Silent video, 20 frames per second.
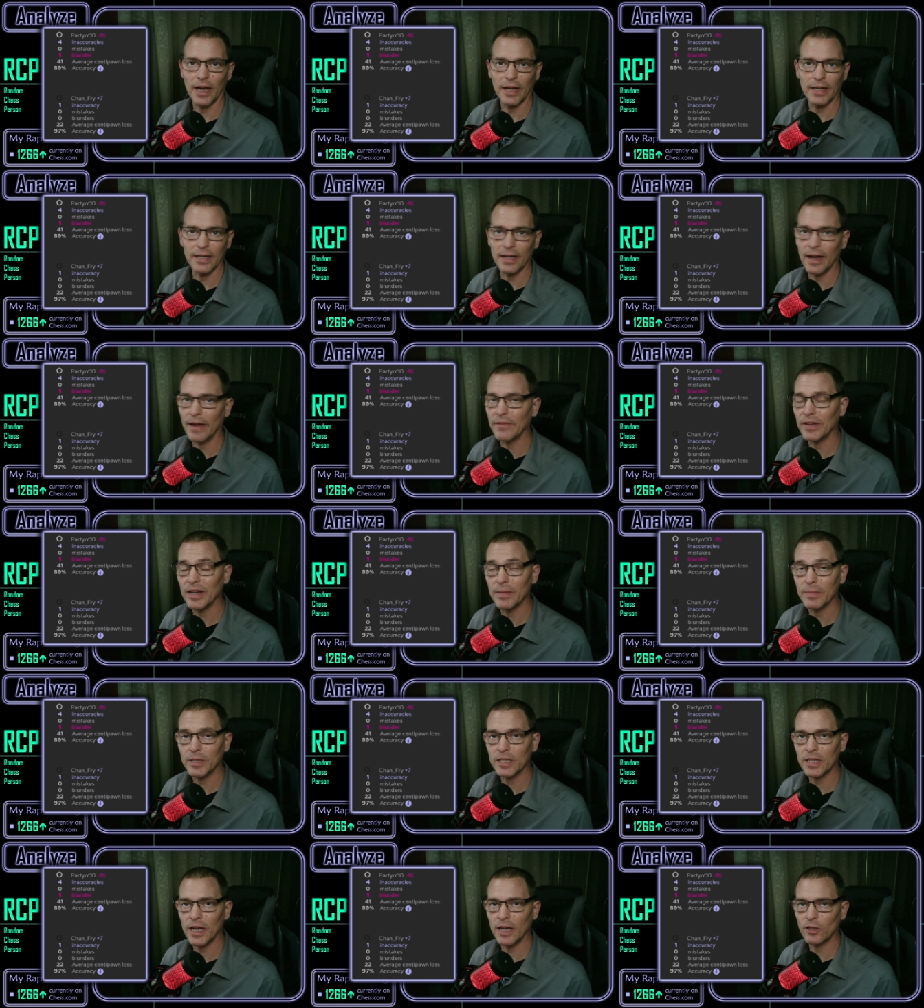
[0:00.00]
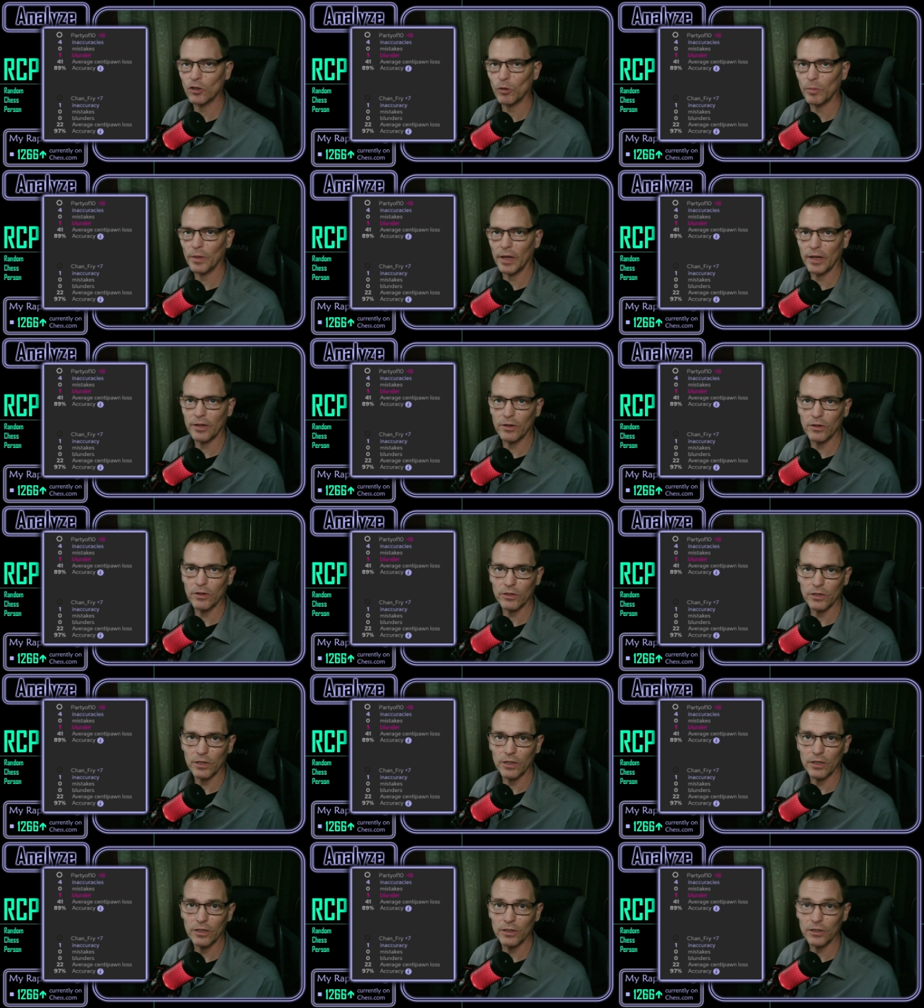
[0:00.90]
I didn't have any mistakes or
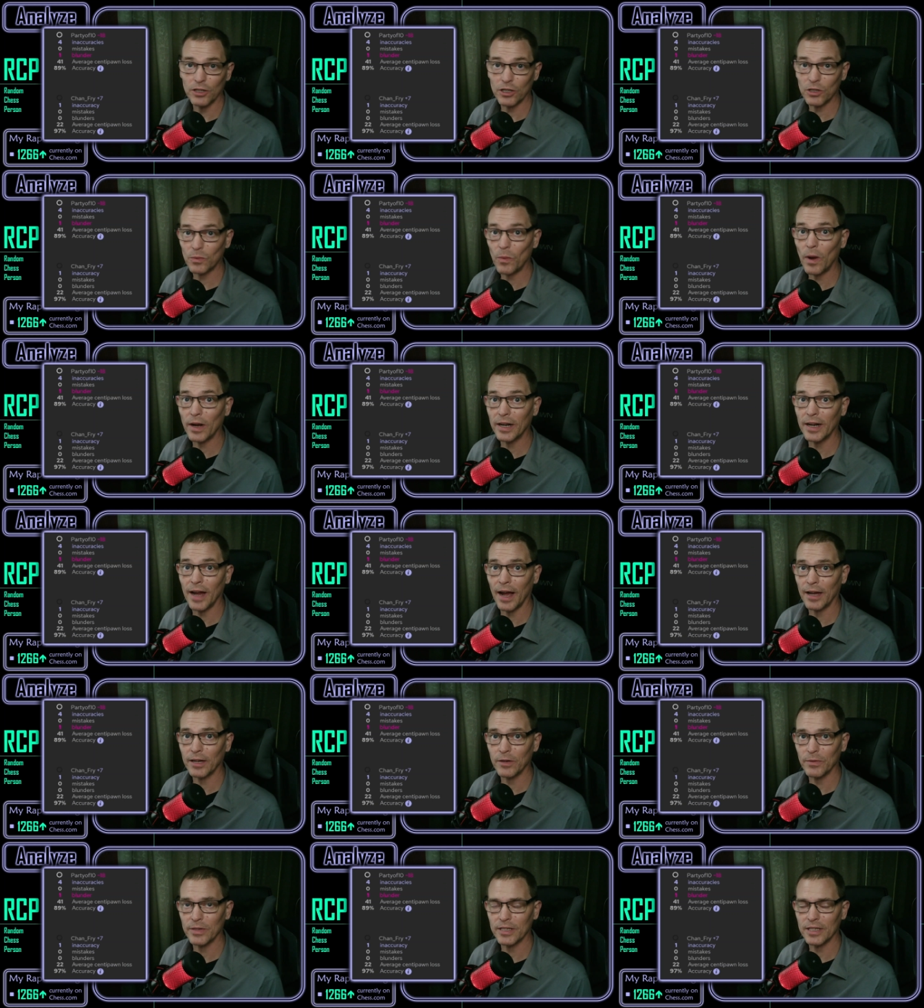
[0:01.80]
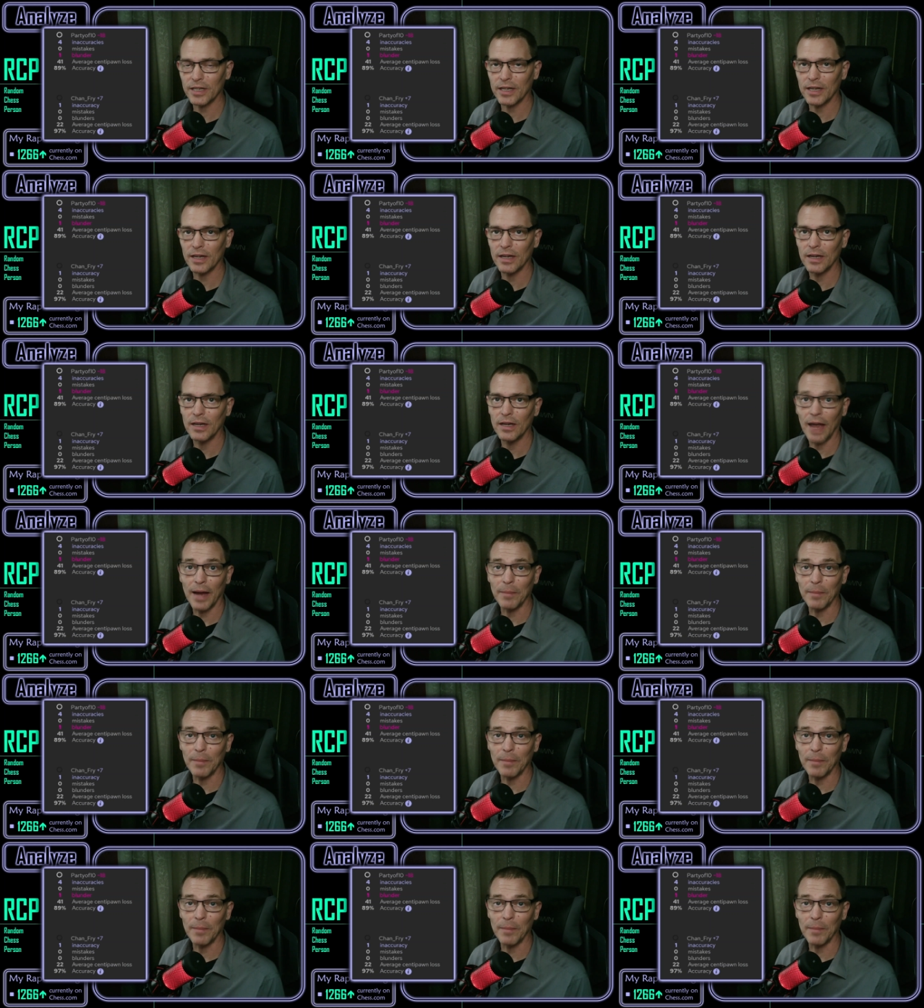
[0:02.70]
blunders, just one inaccuracy,